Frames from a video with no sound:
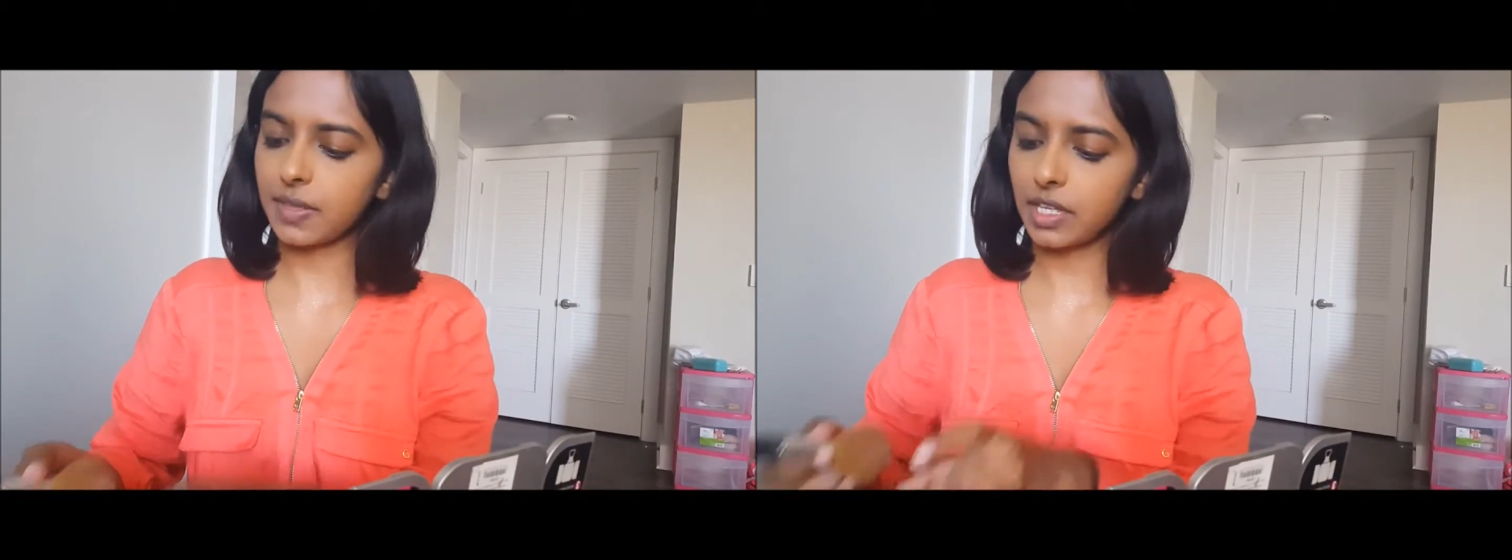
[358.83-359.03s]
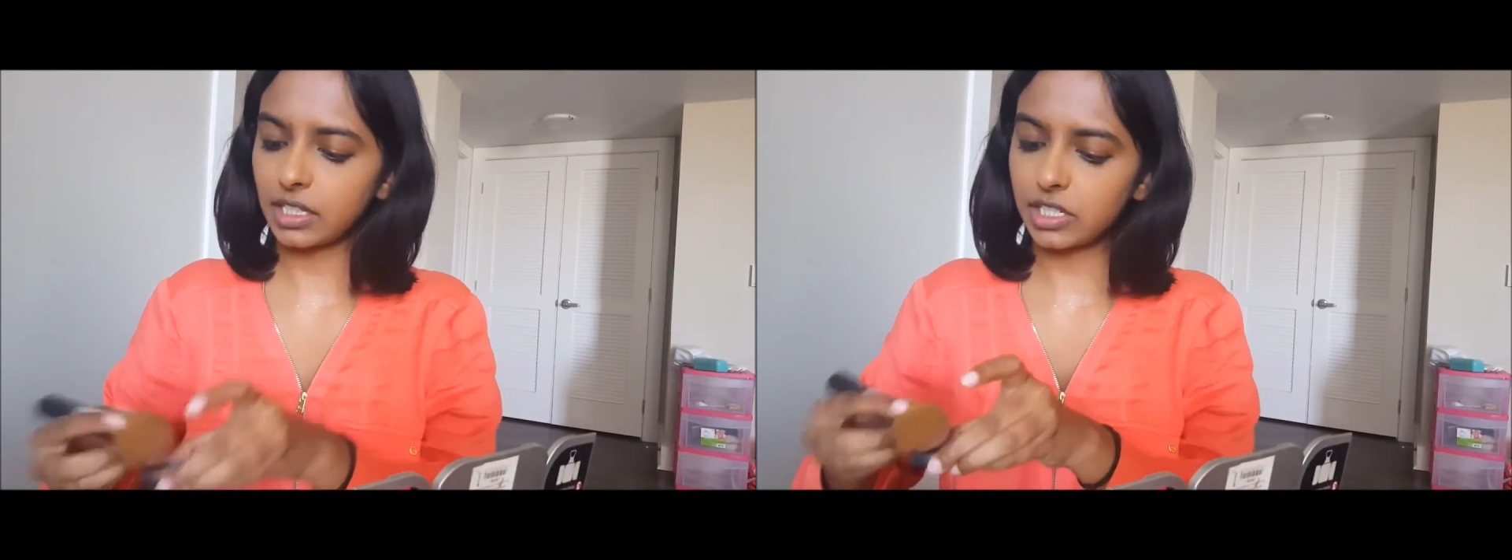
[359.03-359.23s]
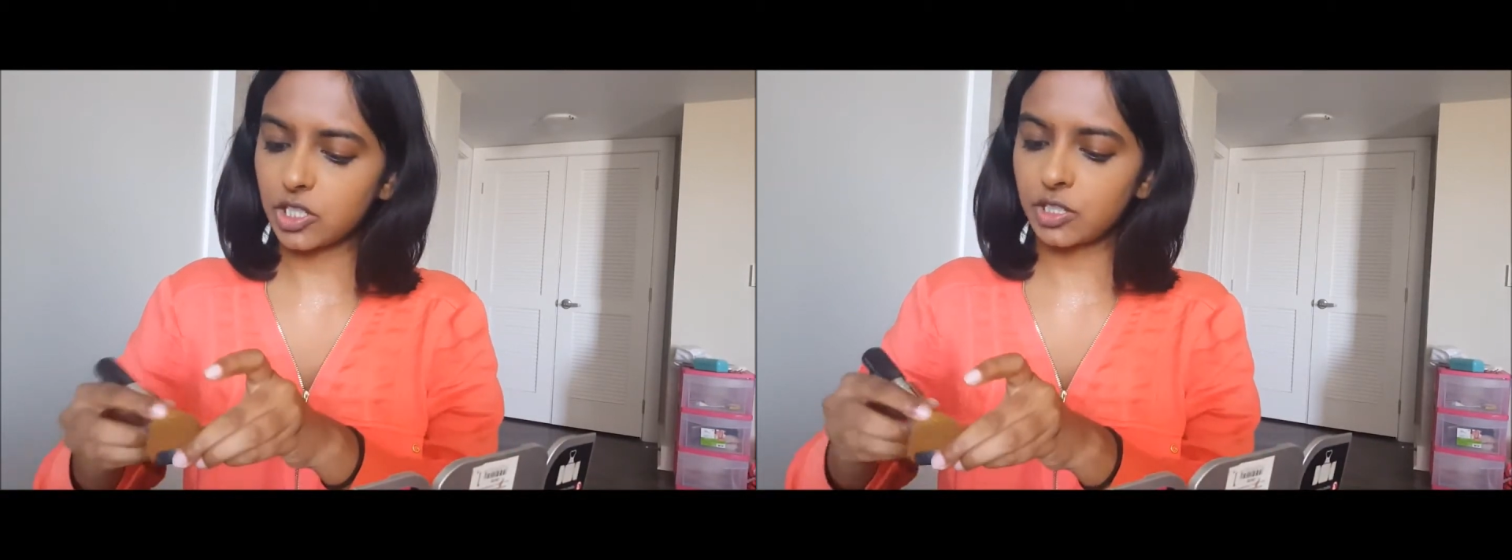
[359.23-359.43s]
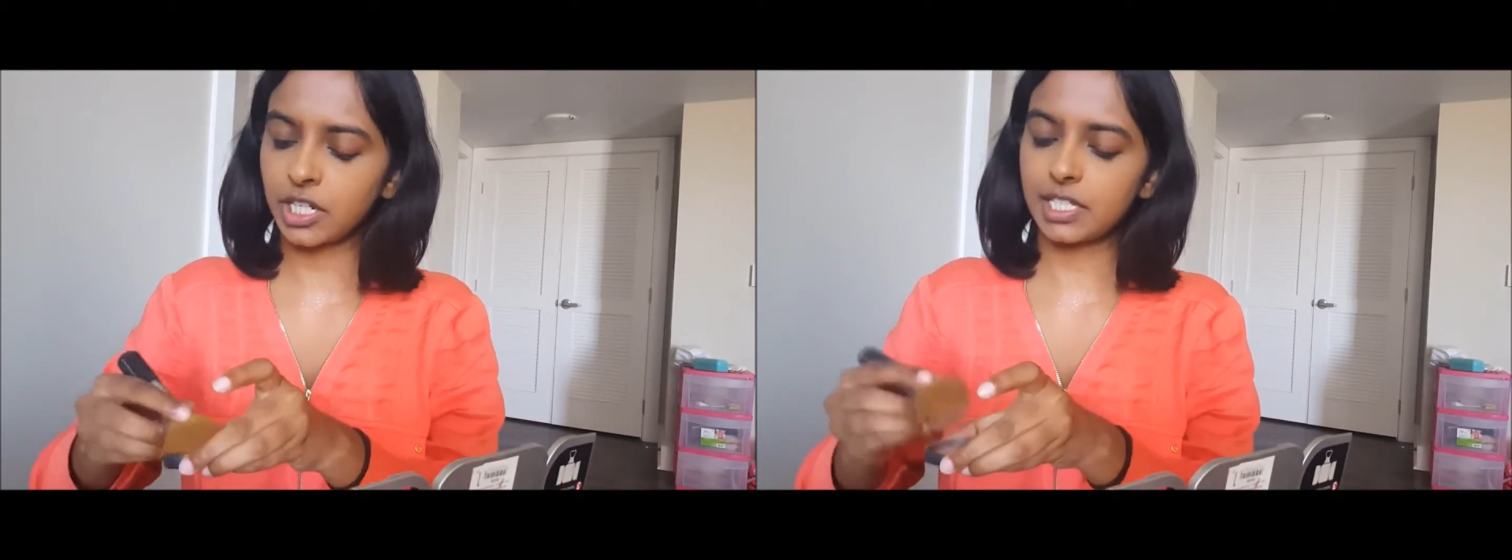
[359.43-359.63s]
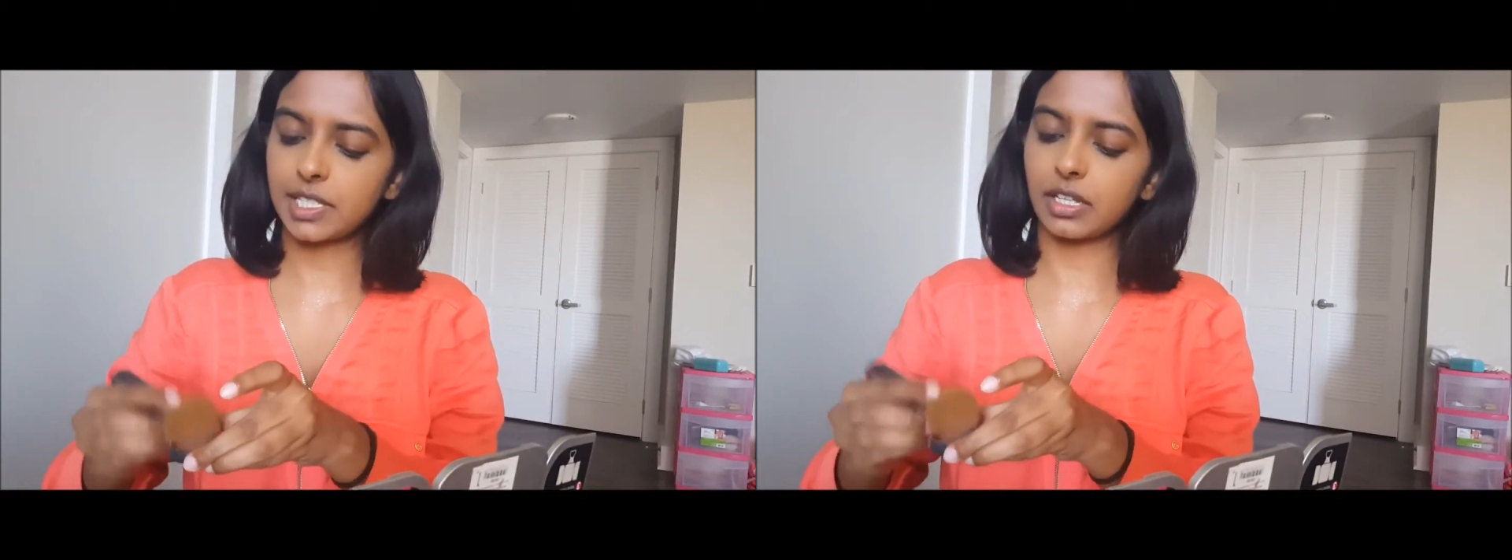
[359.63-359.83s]
I think that just
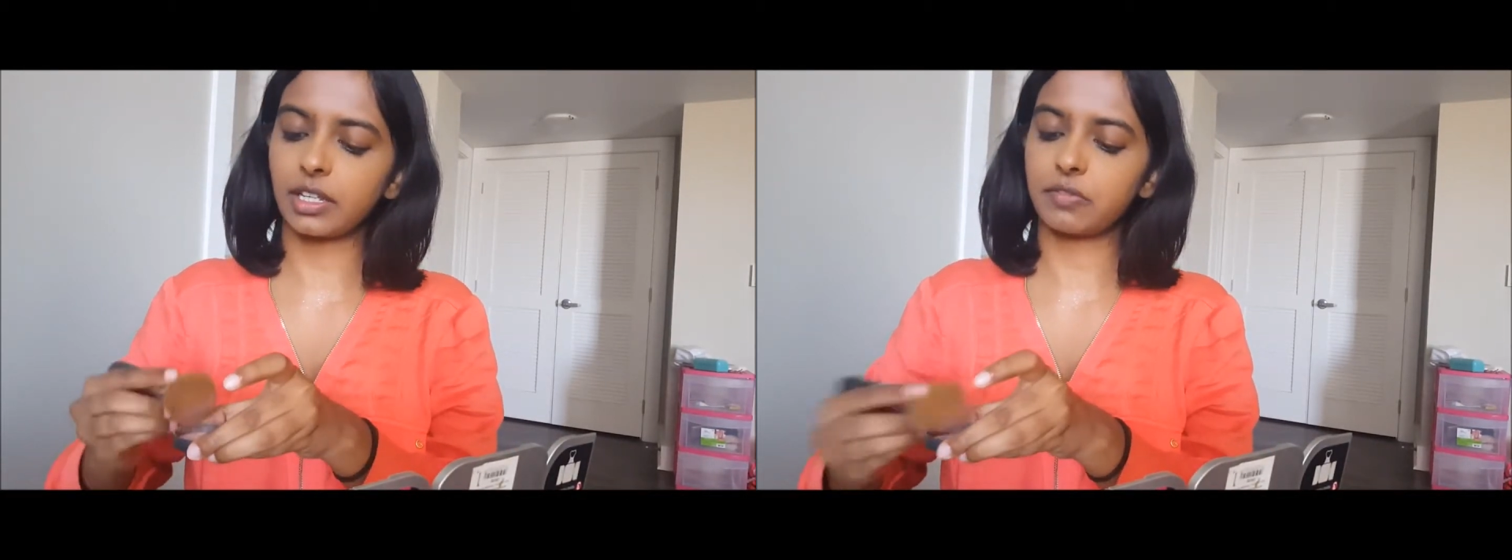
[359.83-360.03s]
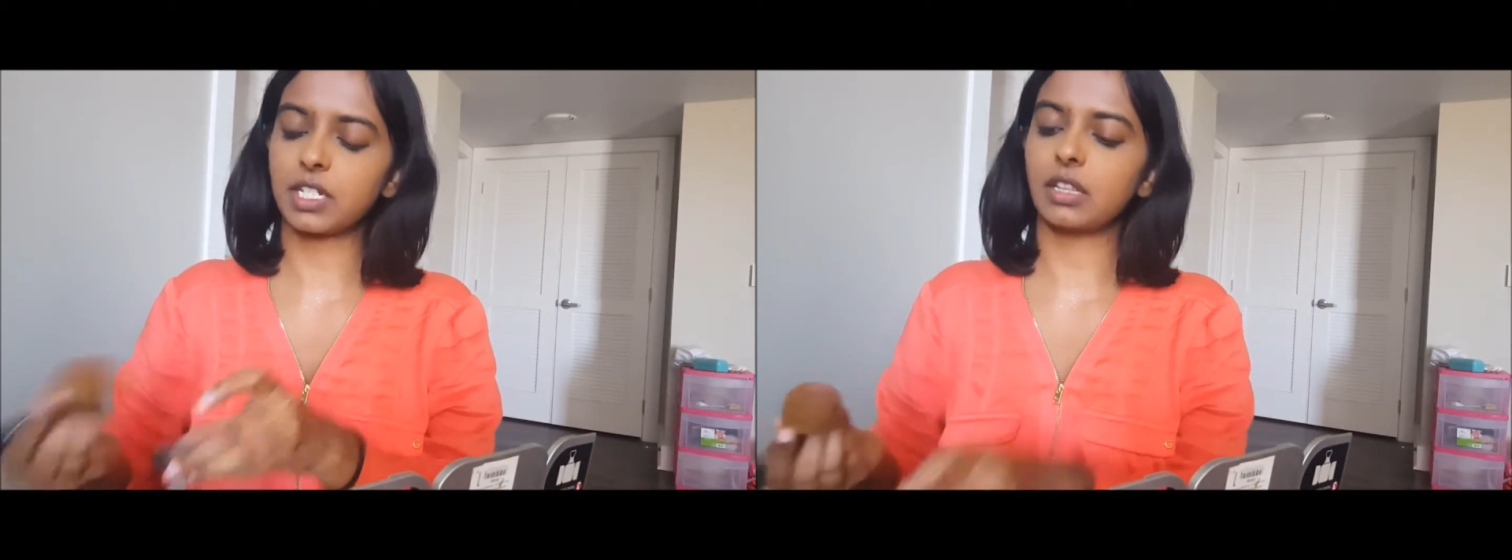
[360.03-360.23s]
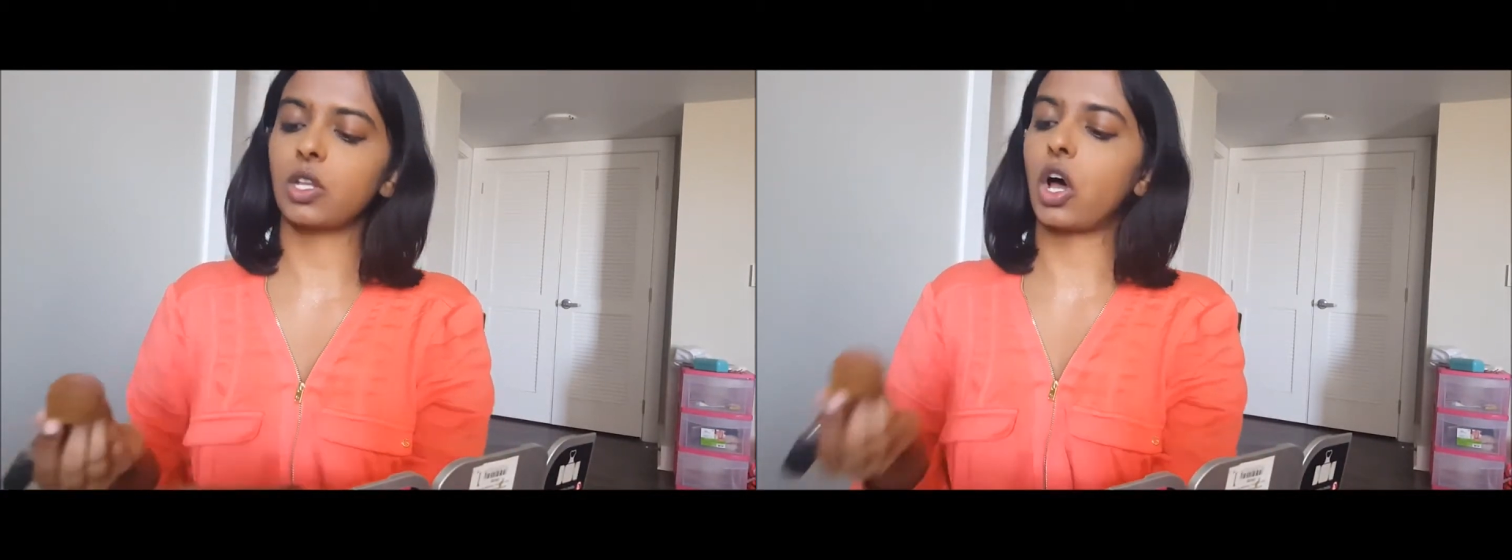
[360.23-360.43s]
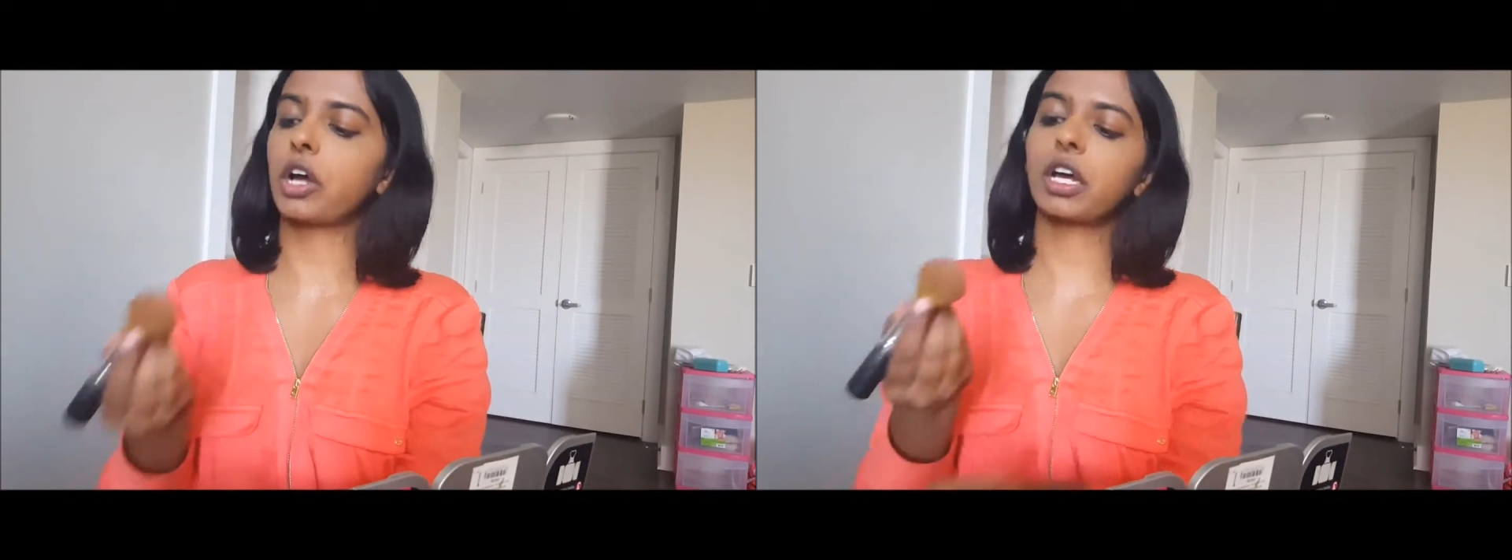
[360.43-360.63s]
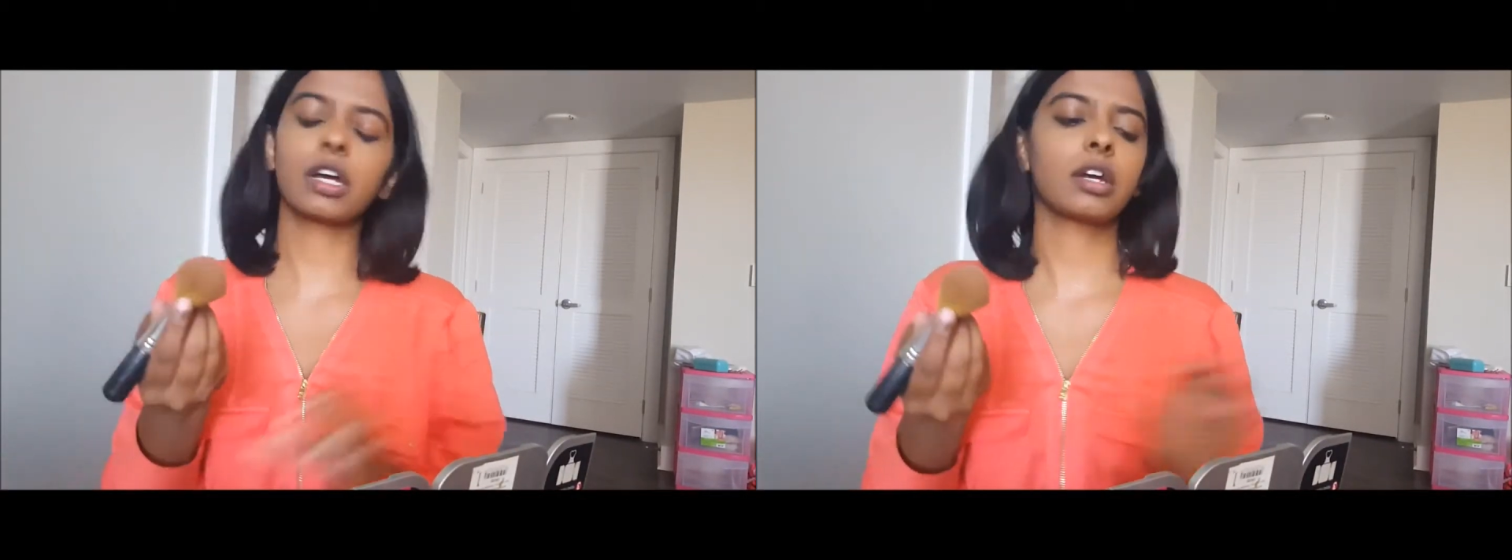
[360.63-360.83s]
creates a lifted look.